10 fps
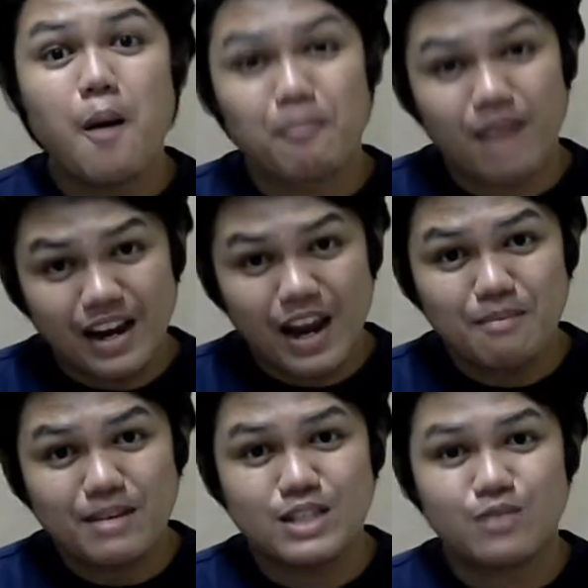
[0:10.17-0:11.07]
My name
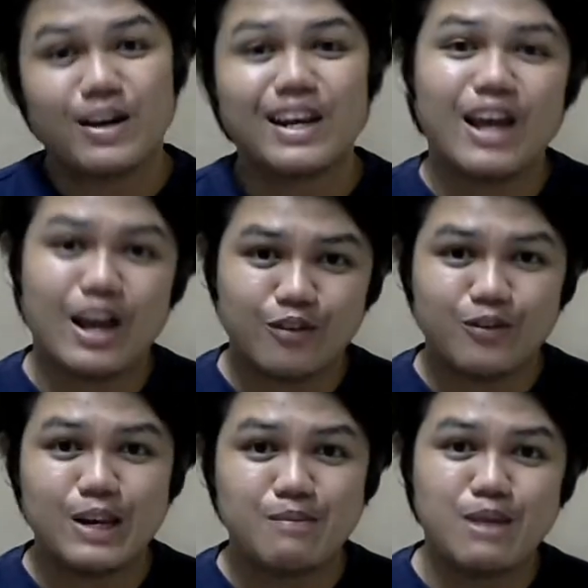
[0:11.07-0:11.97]
is Fadhli
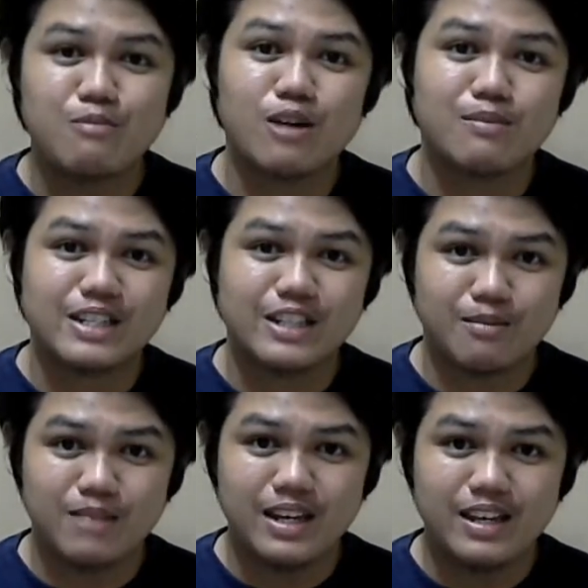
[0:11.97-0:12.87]
Ariffin bin Muhammad
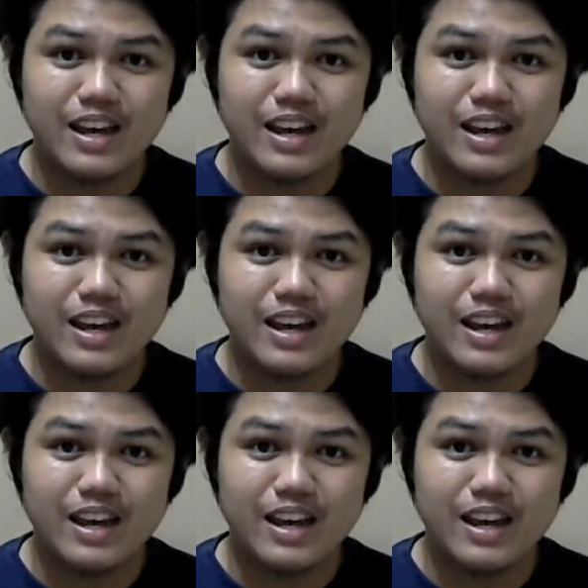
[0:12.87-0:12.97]
Shableee